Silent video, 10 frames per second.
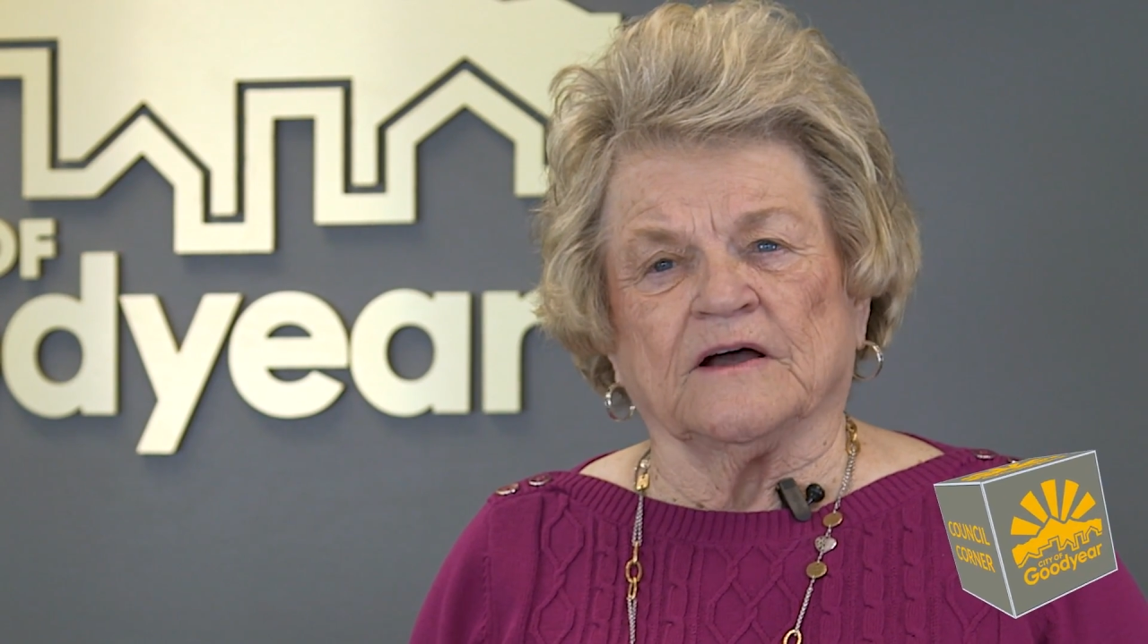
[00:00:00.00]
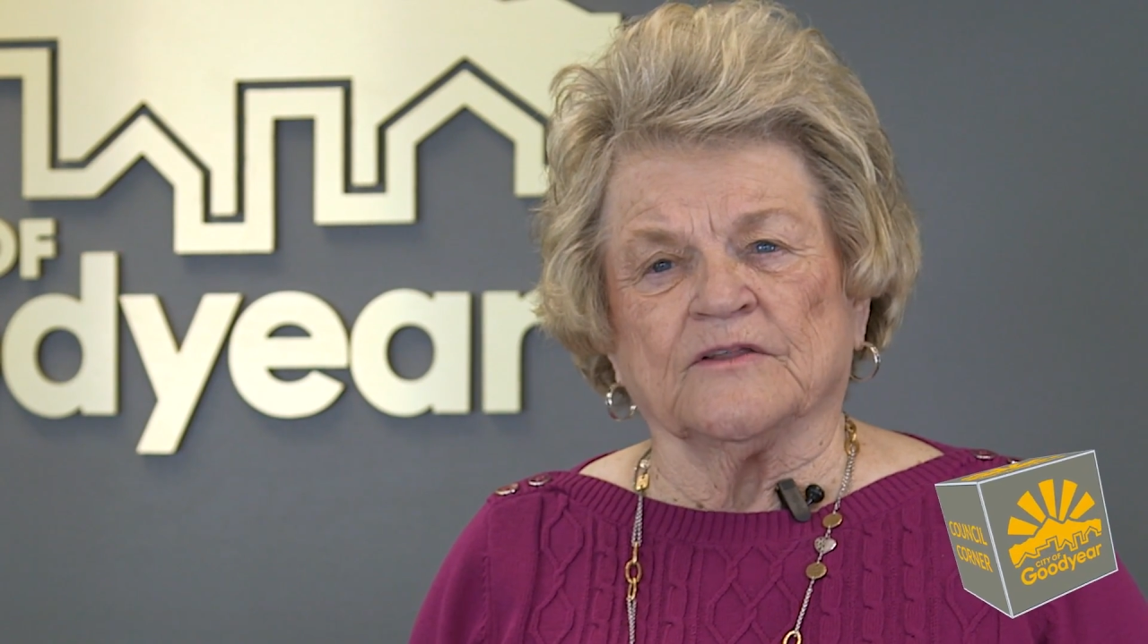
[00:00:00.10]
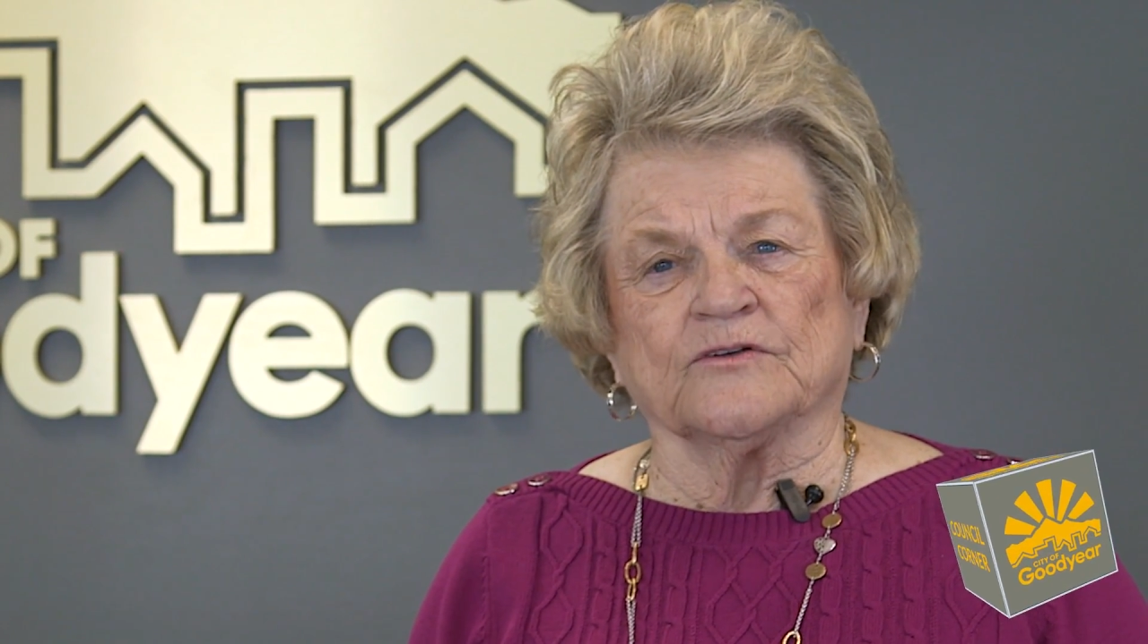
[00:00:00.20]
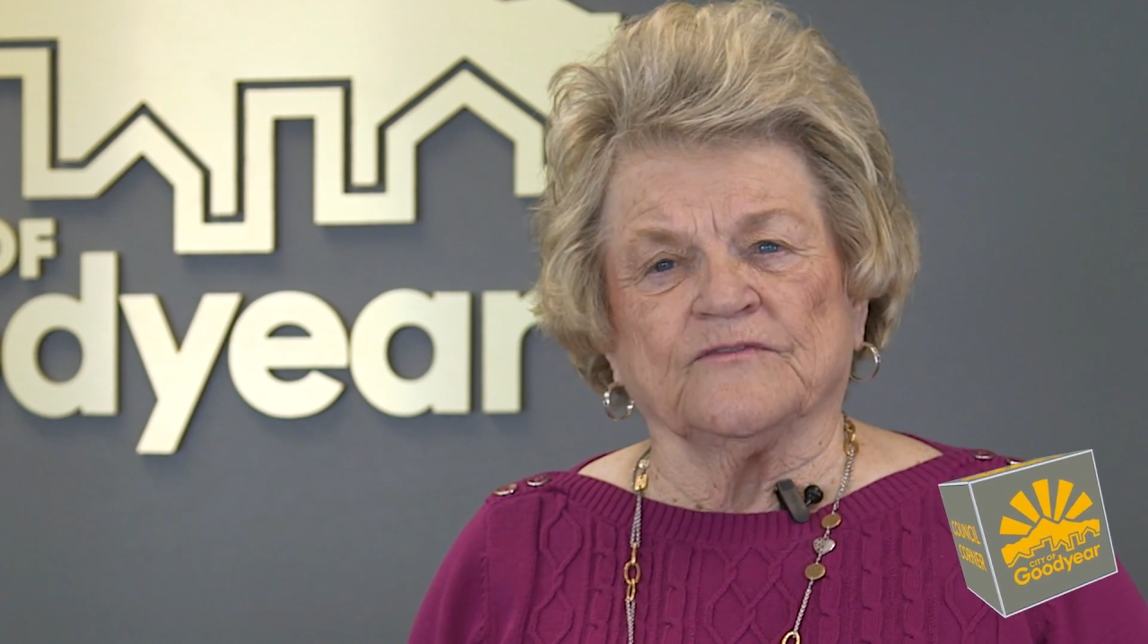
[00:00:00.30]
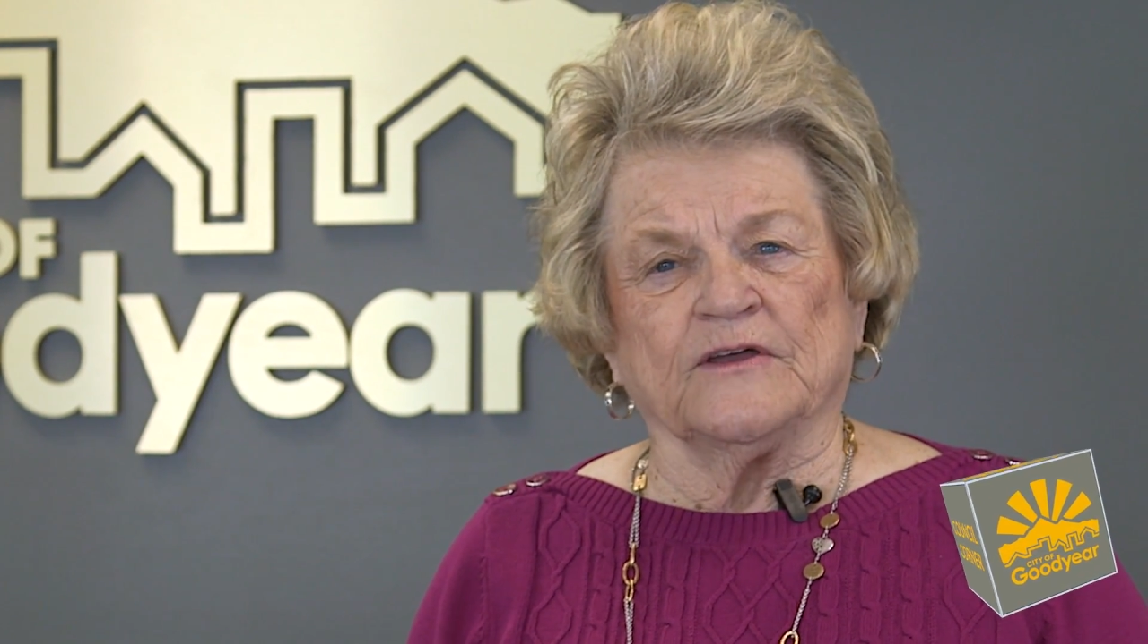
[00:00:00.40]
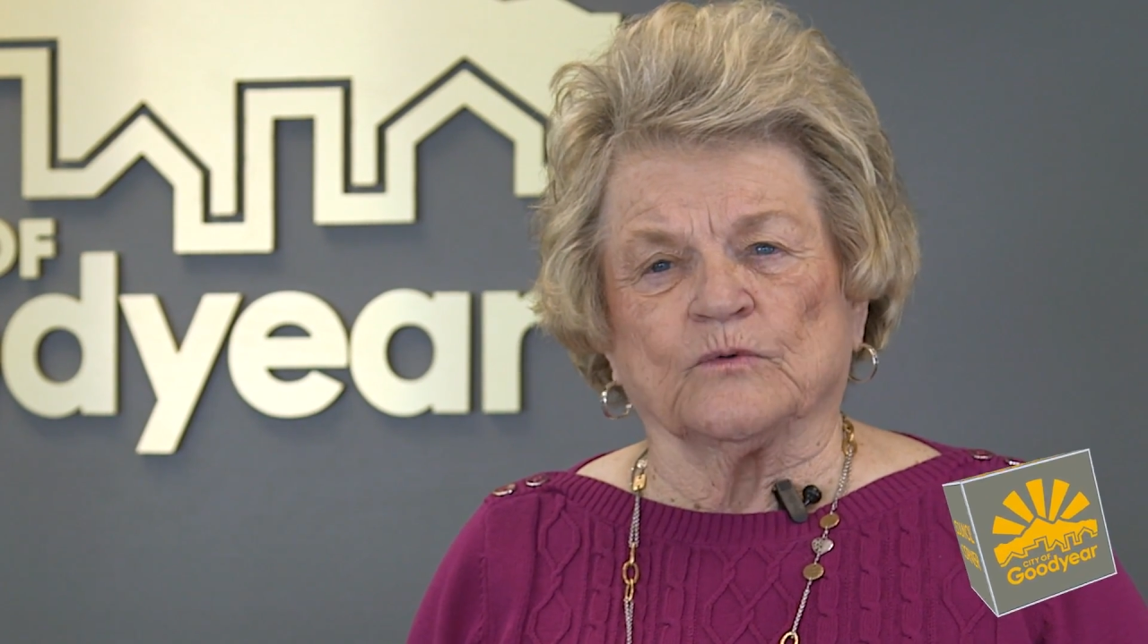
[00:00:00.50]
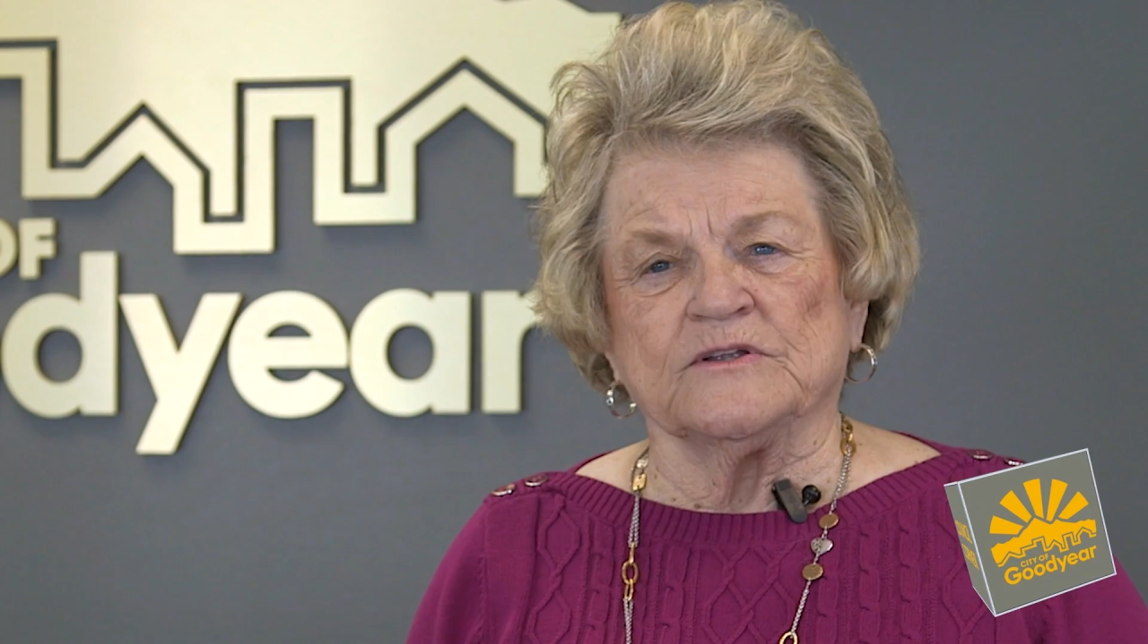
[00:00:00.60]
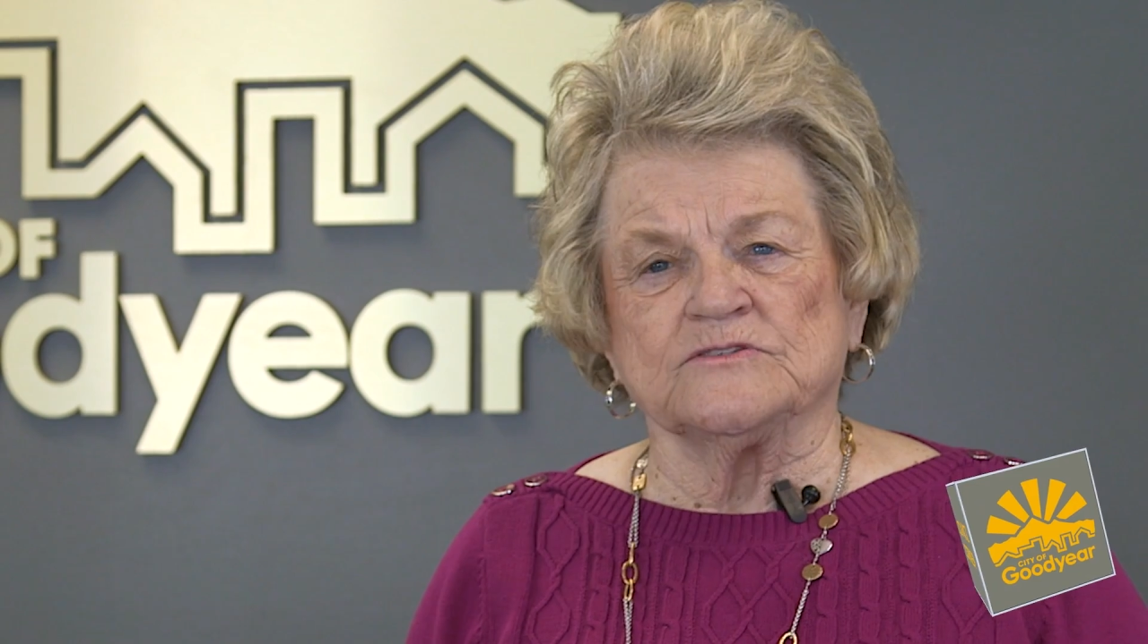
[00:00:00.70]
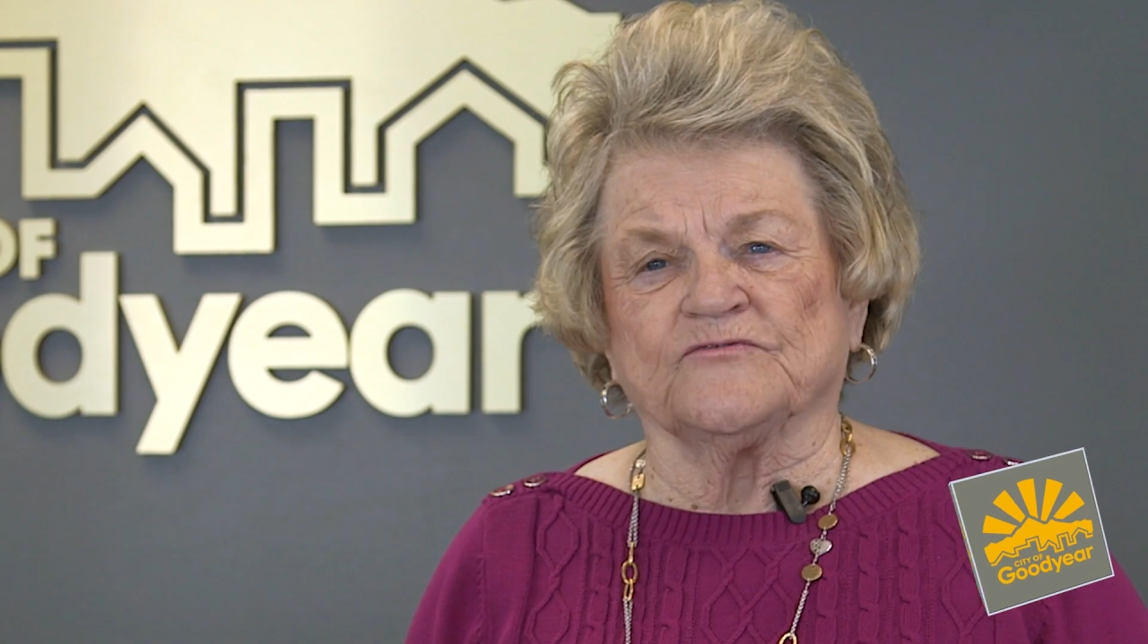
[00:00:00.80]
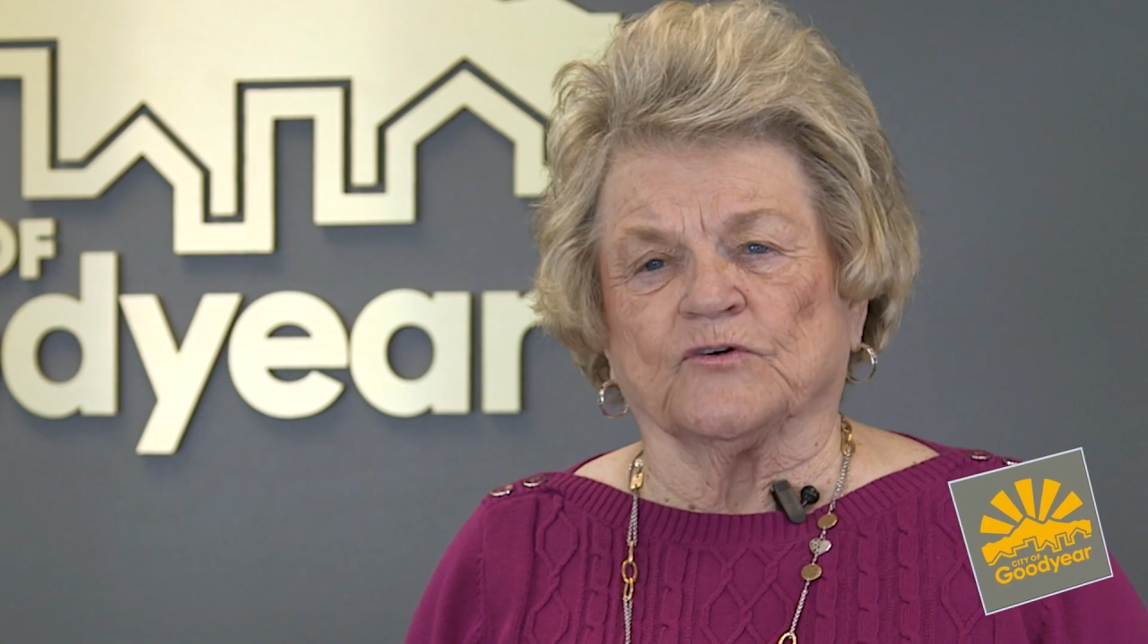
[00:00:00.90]
other
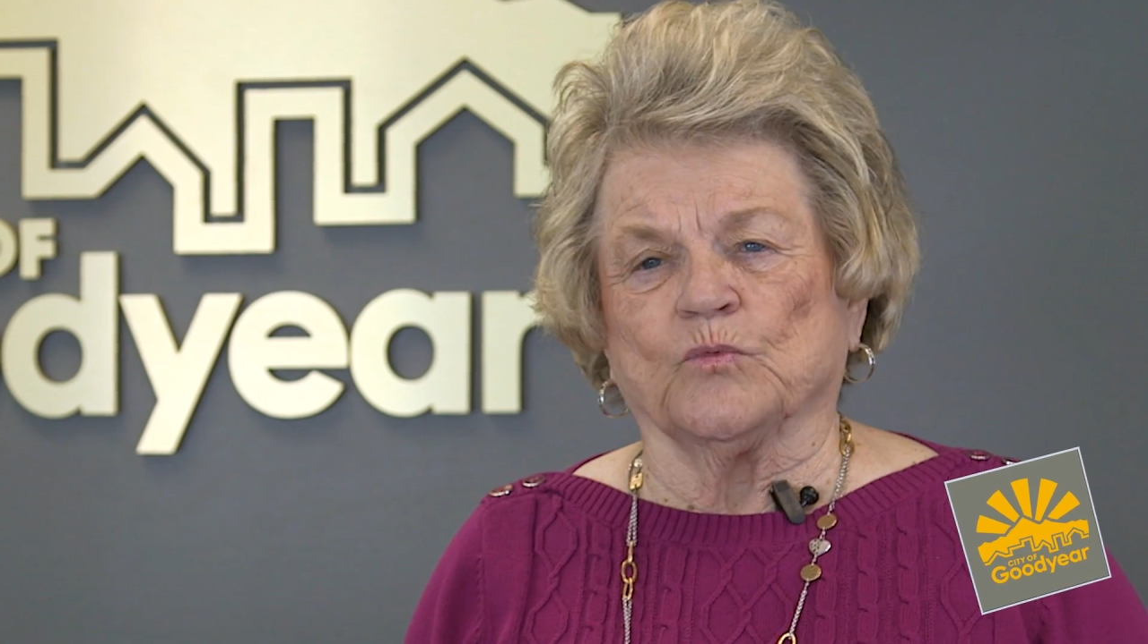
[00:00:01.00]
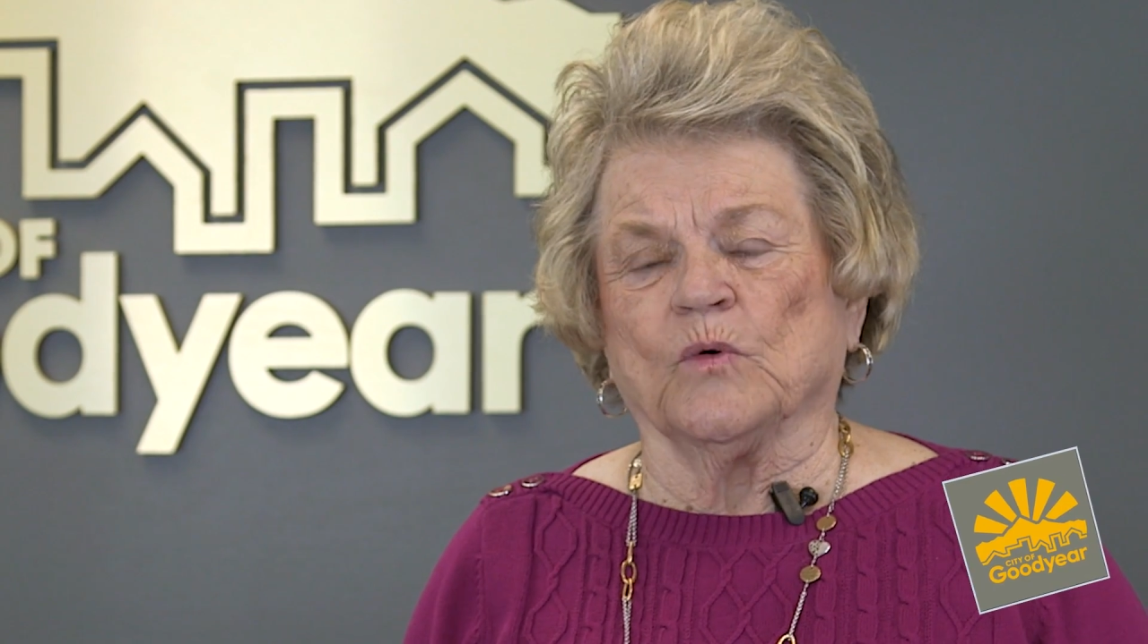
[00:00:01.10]
veterans for